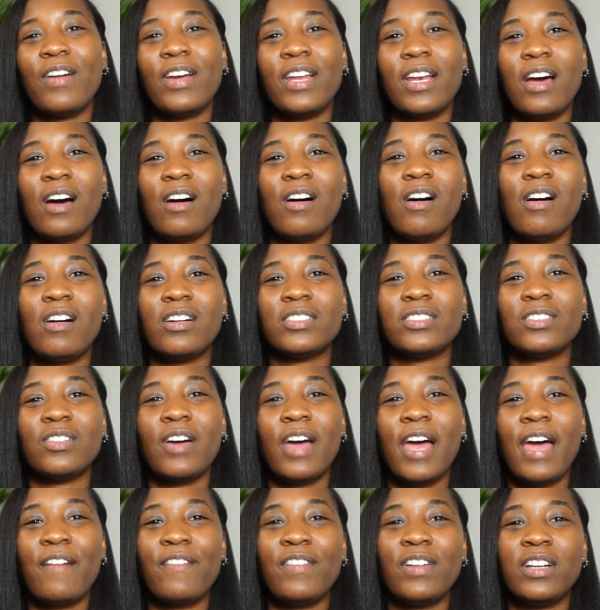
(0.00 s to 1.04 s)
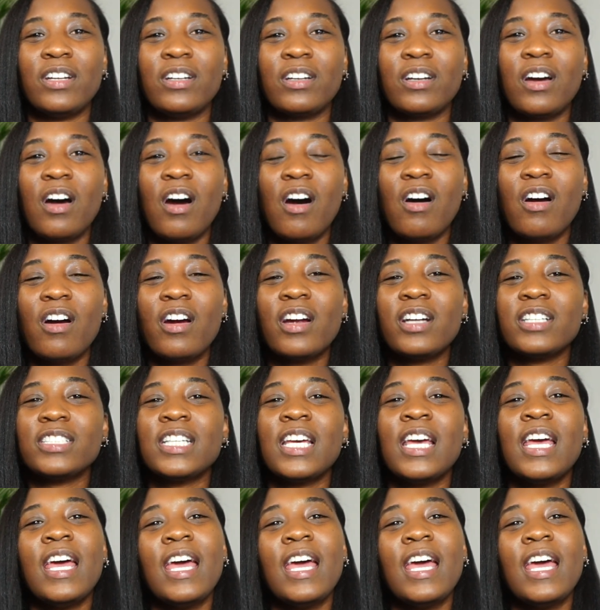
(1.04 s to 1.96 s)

And I'll also have it in the cards.